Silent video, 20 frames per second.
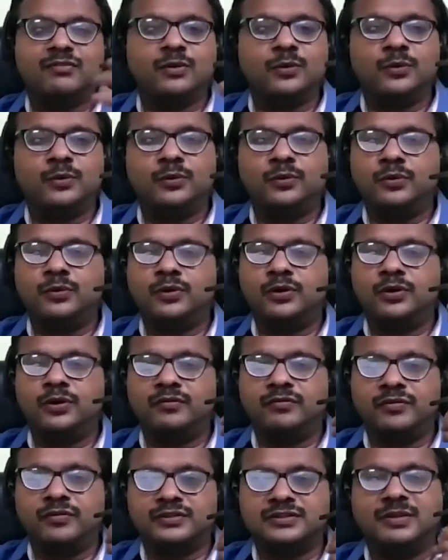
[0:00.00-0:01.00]
flow
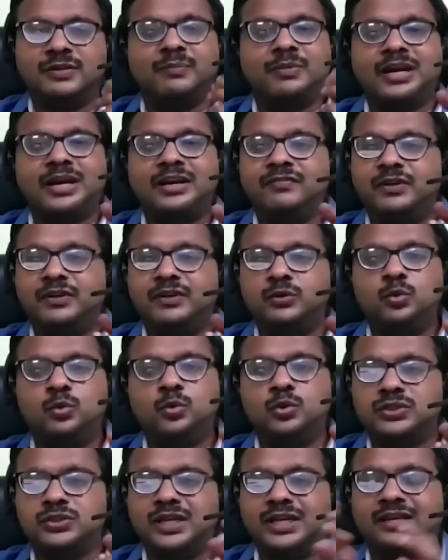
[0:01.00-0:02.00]
or for some kind of a
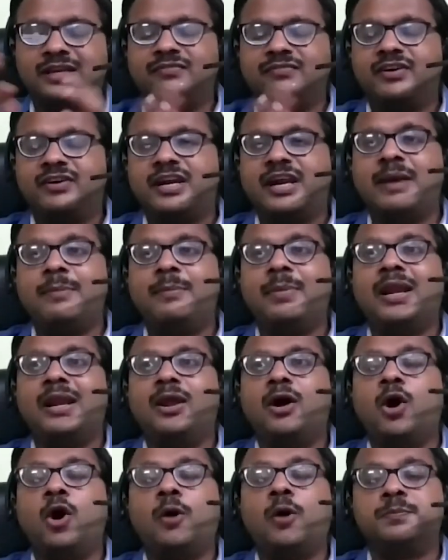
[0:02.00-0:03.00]
tools like for
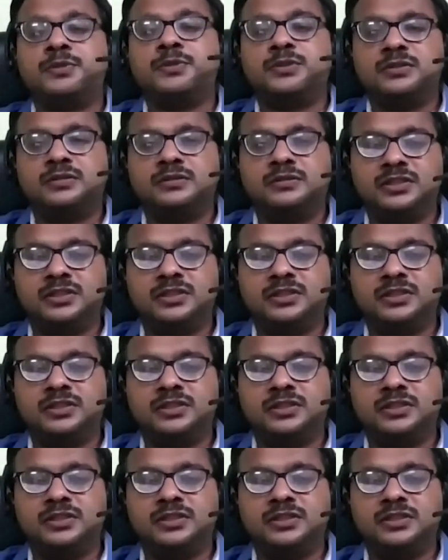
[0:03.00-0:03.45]
ML ops.